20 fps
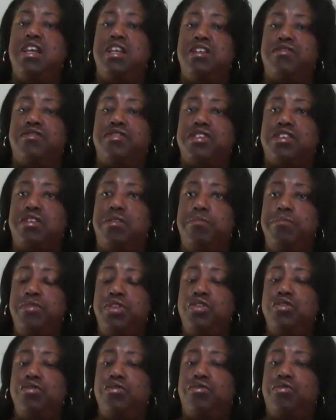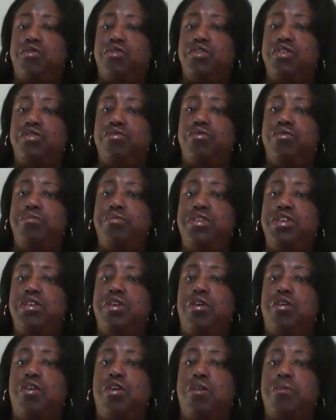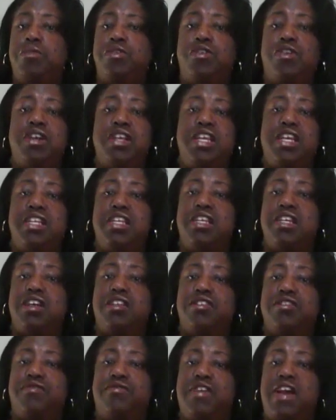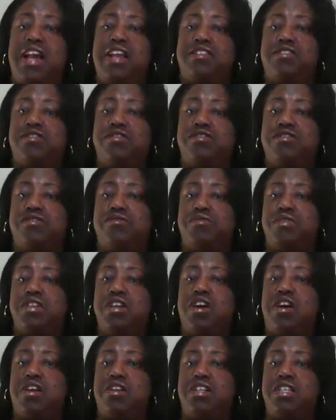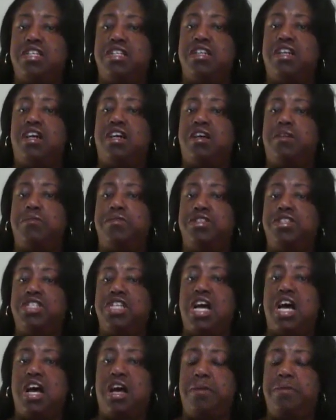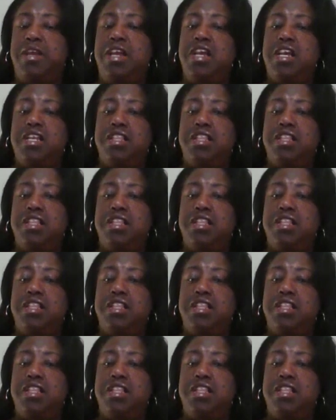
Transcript: if the commute for you will be horrible, any other factors regarding the job,